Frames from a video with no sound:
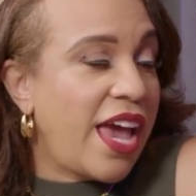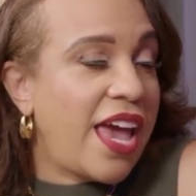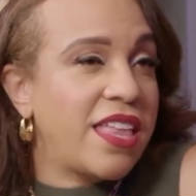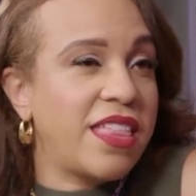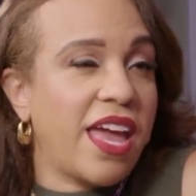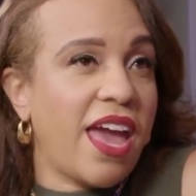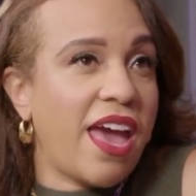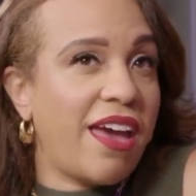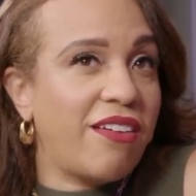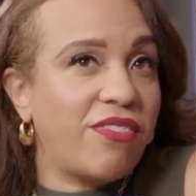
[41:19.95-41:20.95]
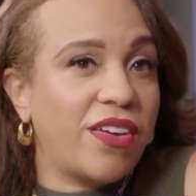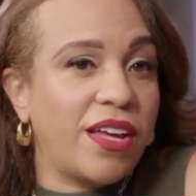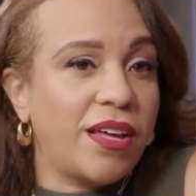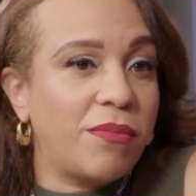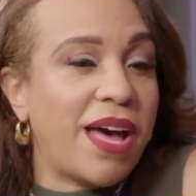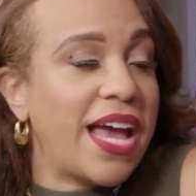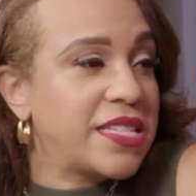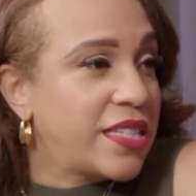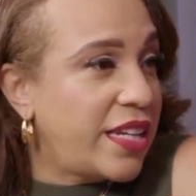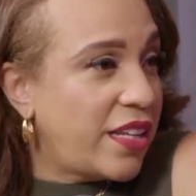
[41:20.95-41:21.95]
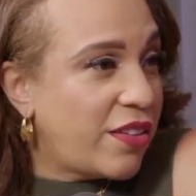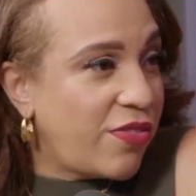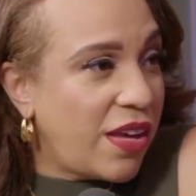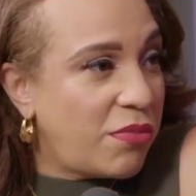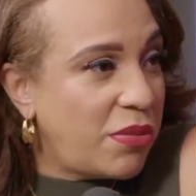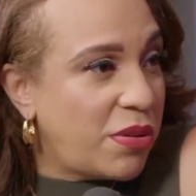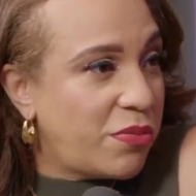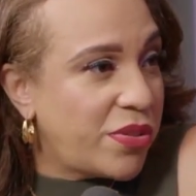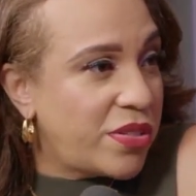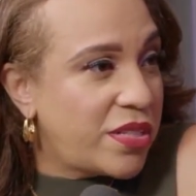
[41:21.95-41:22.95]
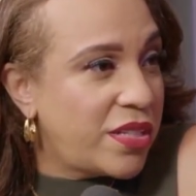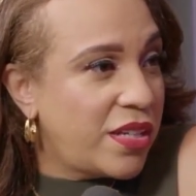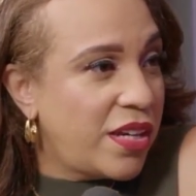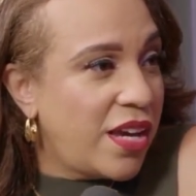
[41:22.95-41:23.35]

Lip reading: and they have isolated the family members.